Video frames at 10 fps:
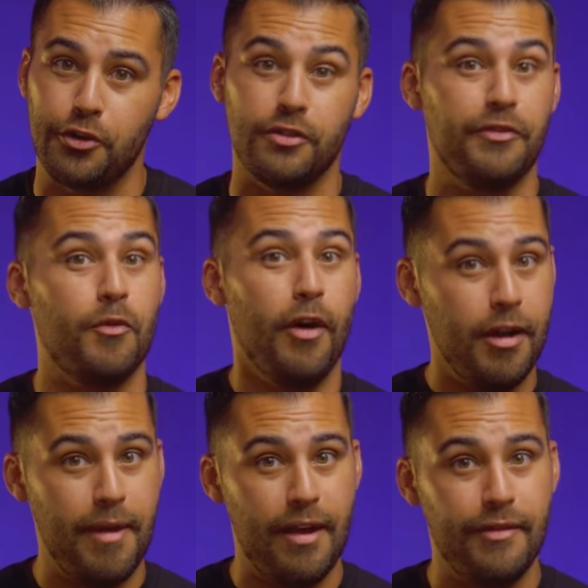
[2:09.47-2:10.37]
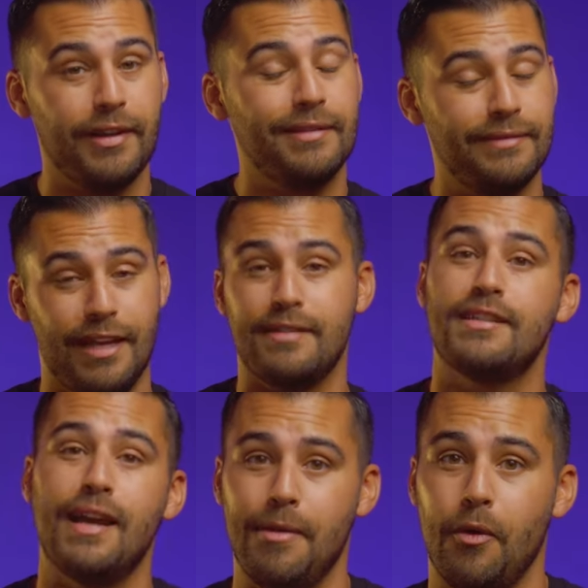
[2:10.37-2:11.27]
So if you want a Maverick, now's the
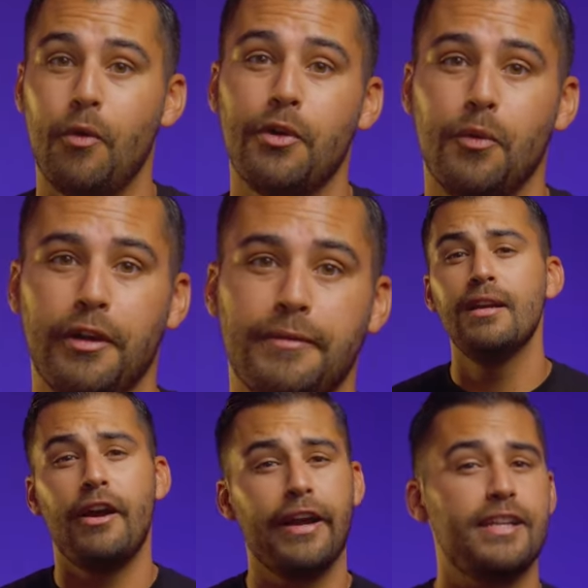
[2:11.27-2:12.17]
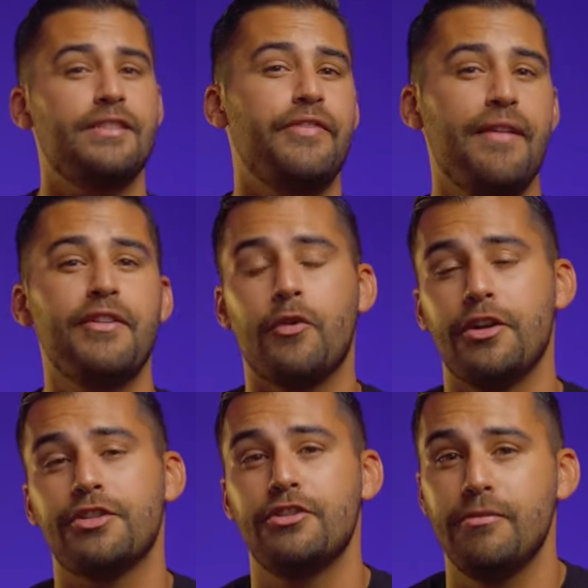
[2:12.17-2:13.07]
time to order one. All right, guys, if you have any
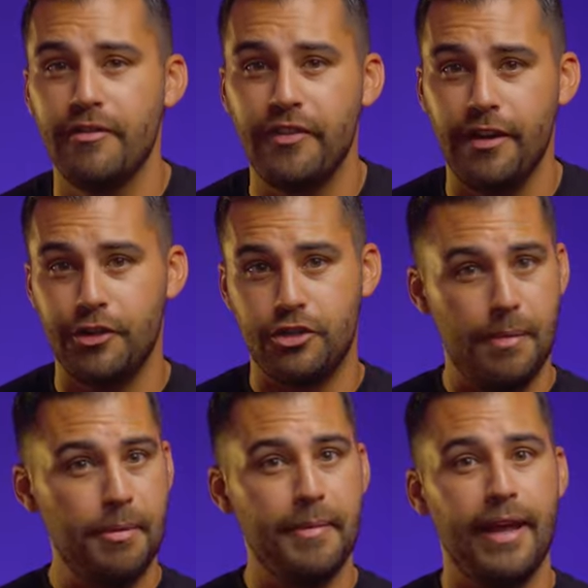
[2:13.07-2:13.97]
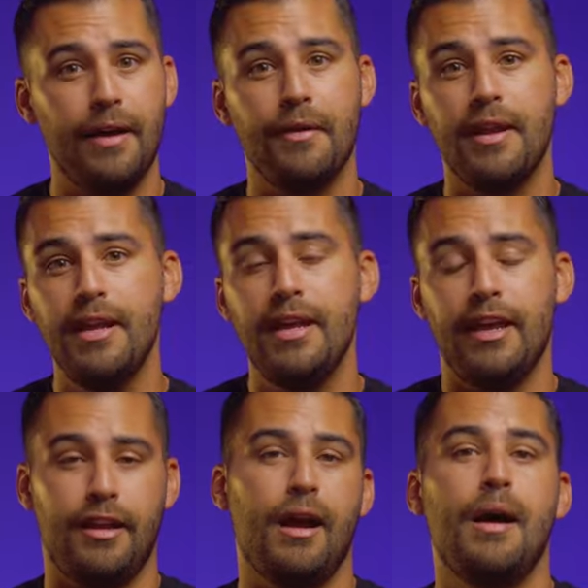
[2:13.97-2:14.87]
questions, do me a favor, drop them down in
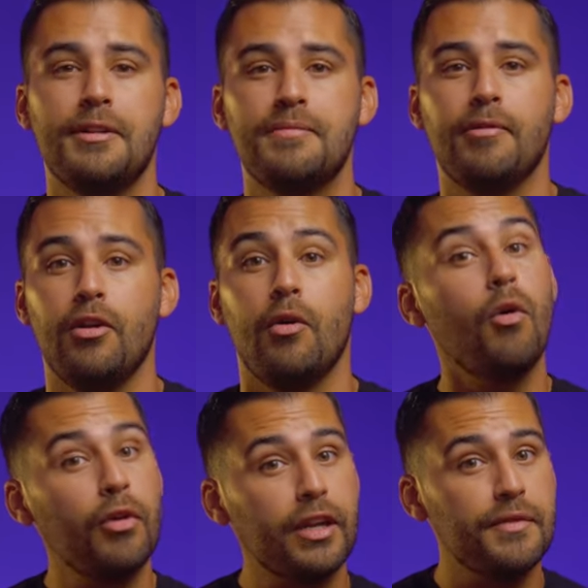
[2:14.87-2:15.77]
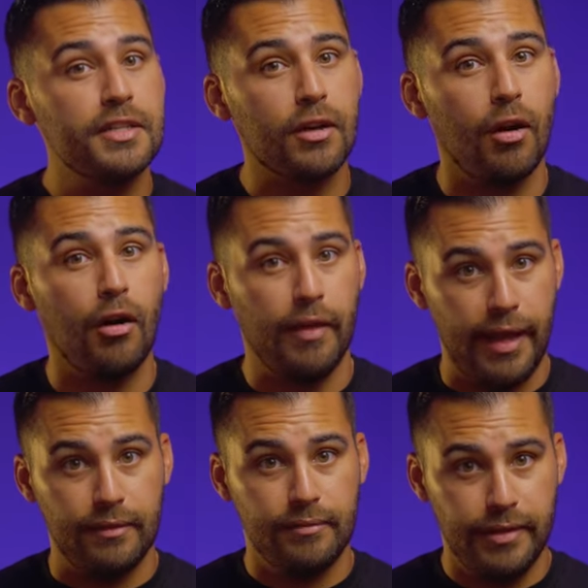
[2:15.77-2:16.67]
the comments below or give us a call
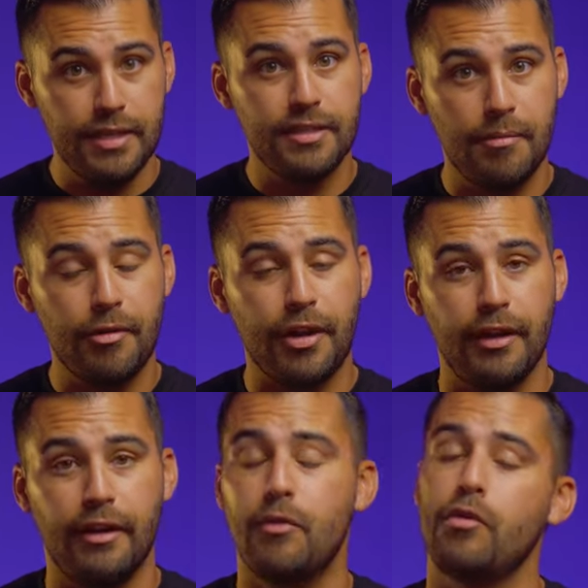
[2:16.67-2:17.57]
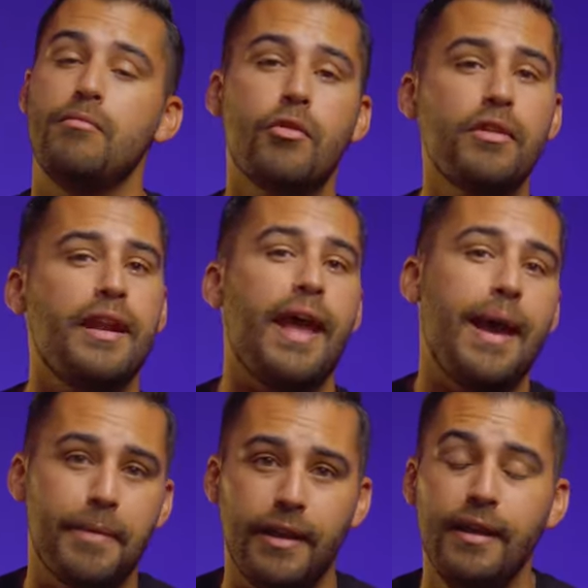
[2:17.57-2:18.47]
at this number here. We're more than
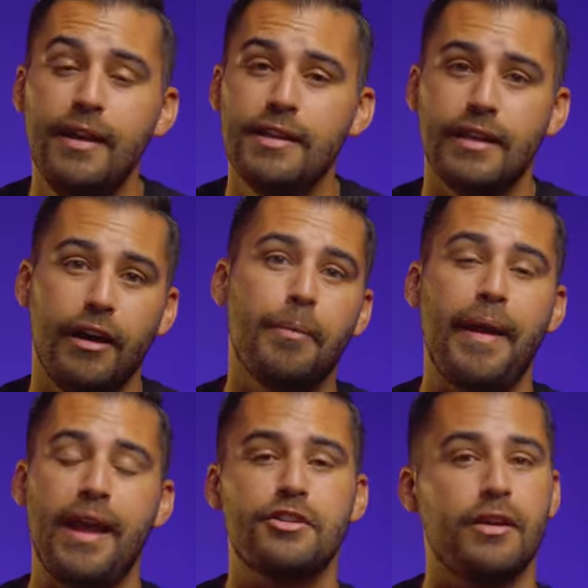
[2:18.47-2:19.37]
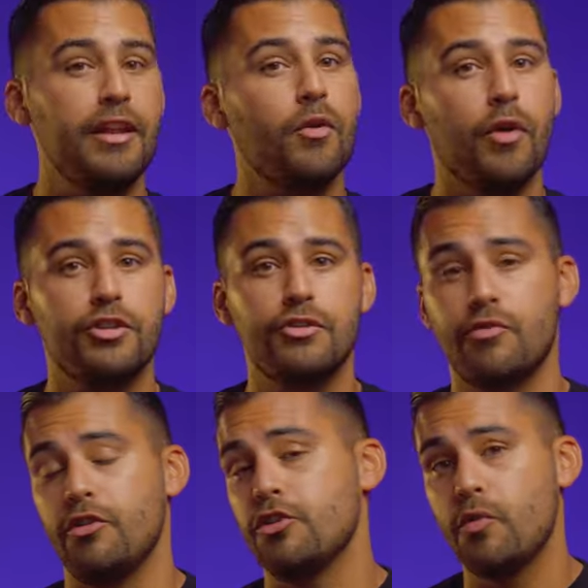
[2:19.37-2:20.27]
happy to help answer any questions
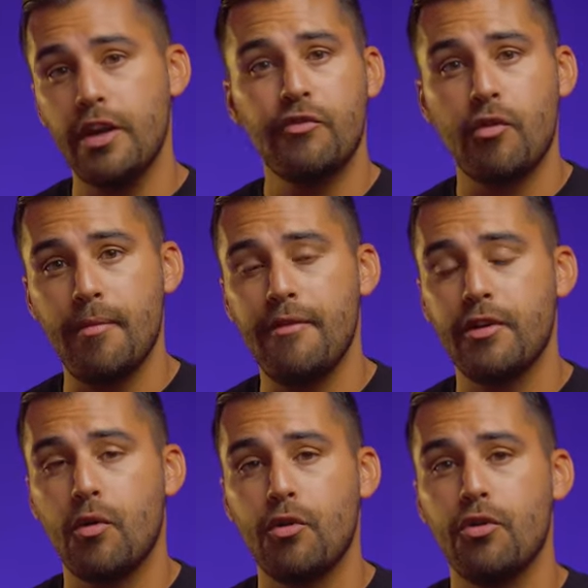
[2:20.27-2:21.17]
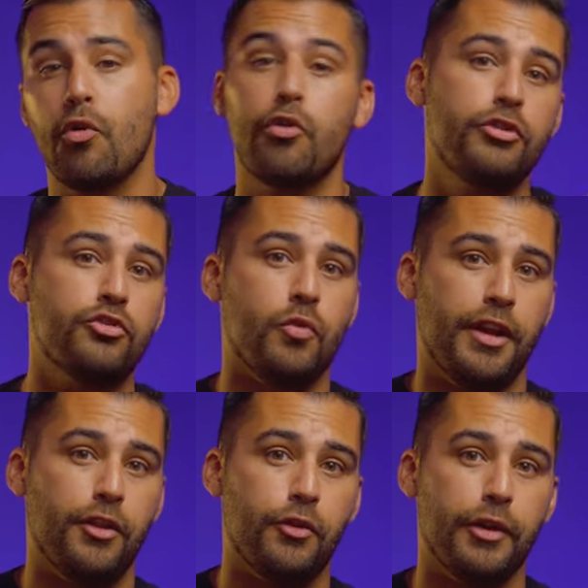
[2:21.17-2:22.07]
for your 24 Maverick order or your
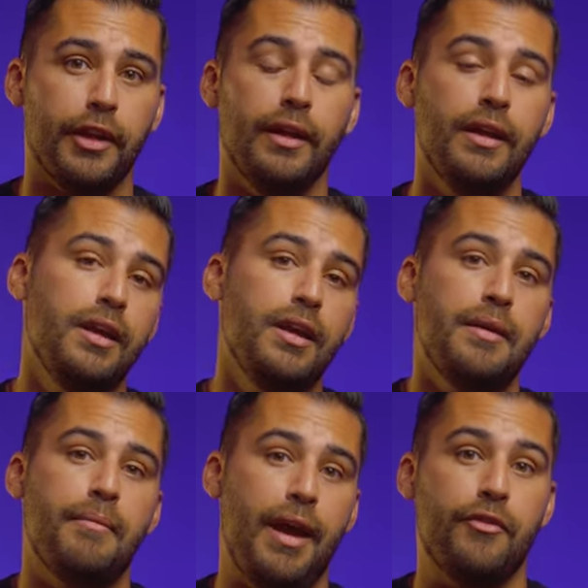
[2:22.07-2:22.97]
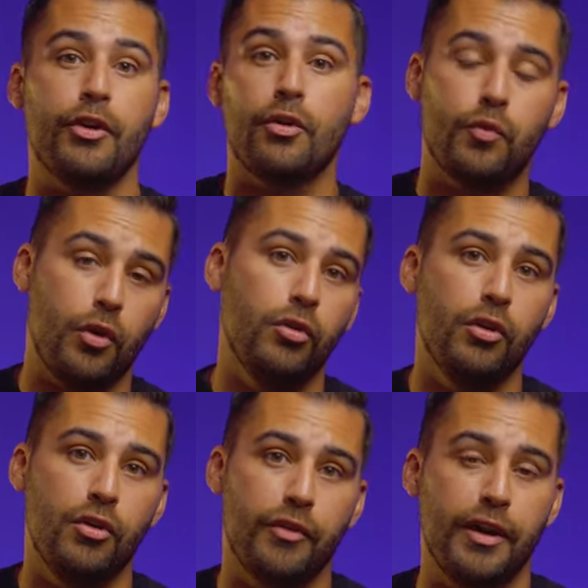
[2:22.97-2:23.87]
23 Maverick
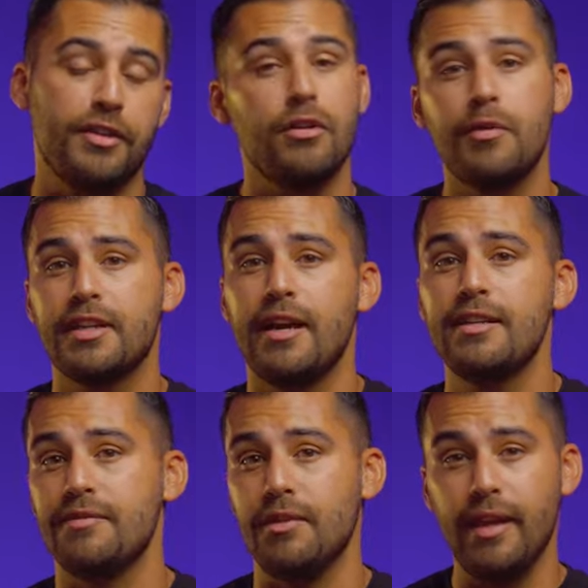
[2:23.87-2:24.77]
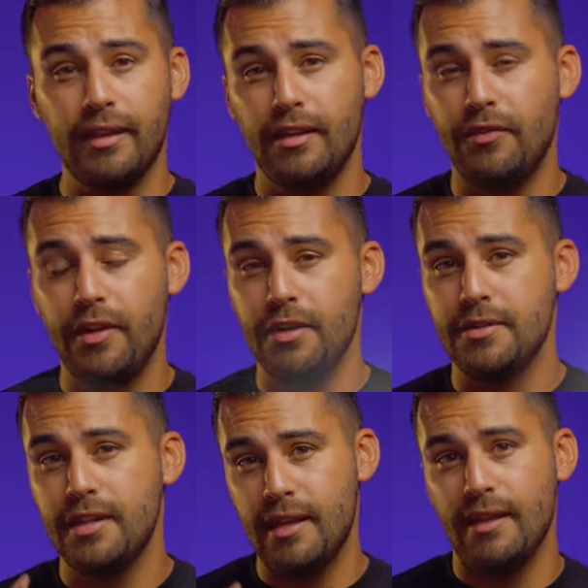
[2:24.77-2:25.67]
rollover. And as always, guys, if you like these videos,
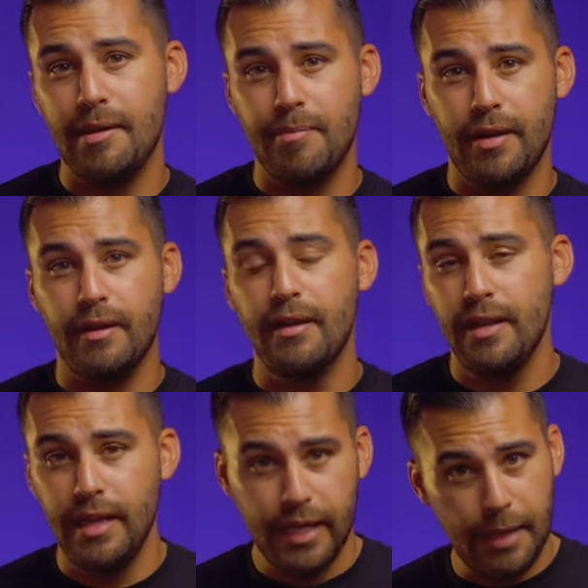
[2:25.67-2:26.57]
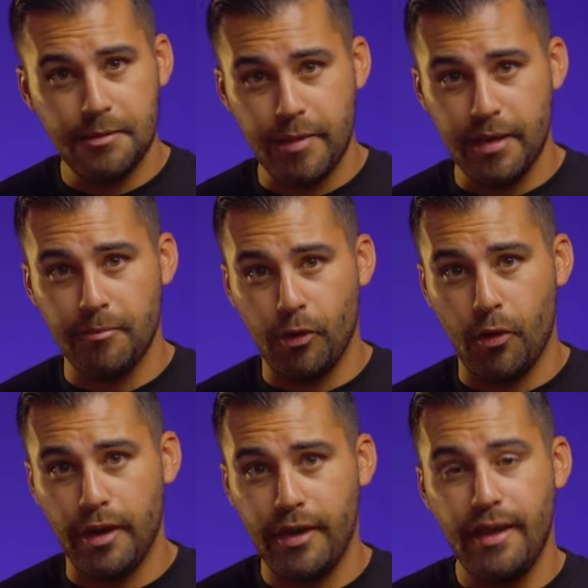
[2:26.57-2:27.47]
hit that like button, keeps me
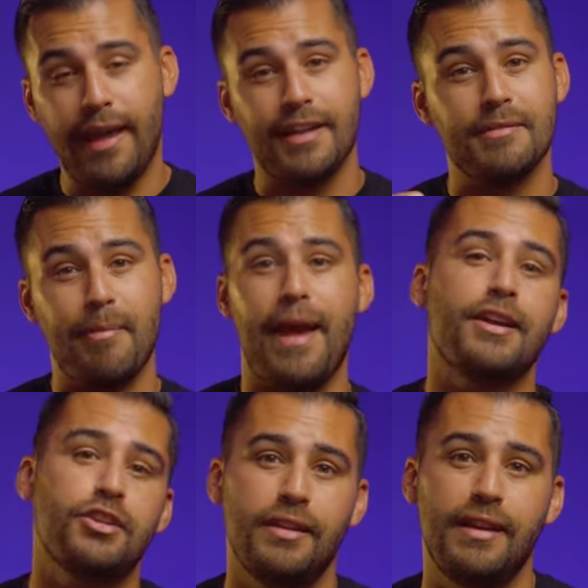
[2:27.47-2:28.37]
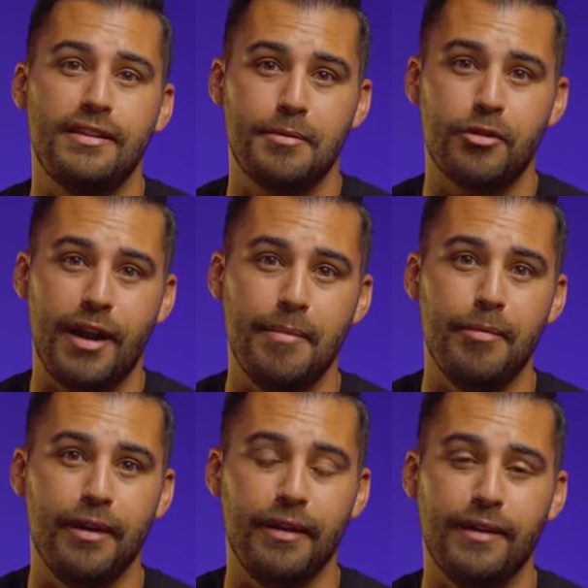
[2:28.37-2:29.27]
employed, and smash that subscribe
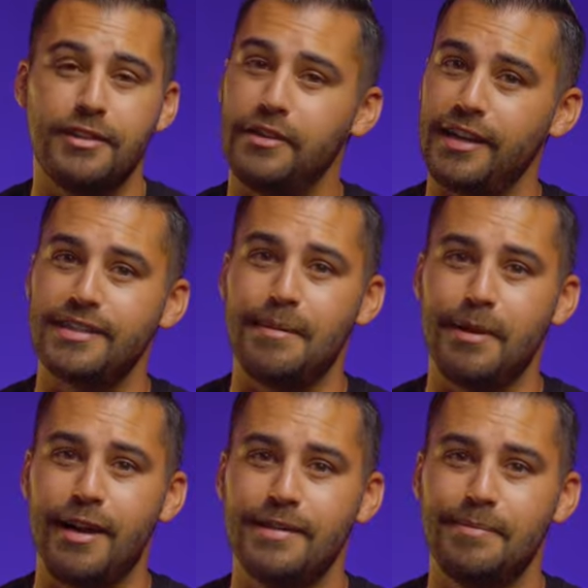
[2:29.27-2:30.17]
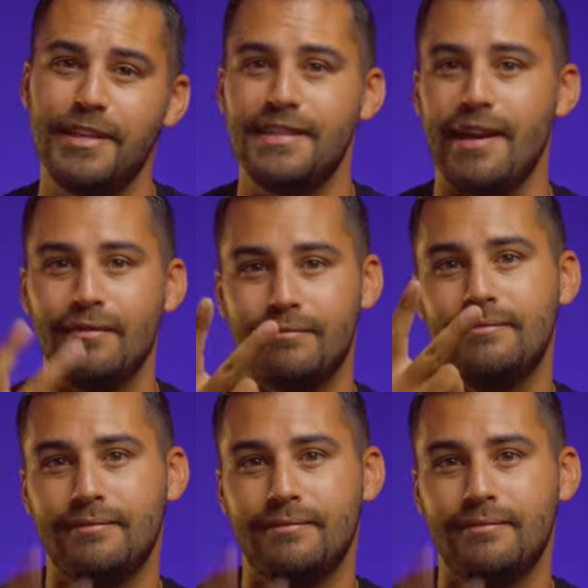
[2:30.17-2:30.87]
button. Till next time, guys, peace out.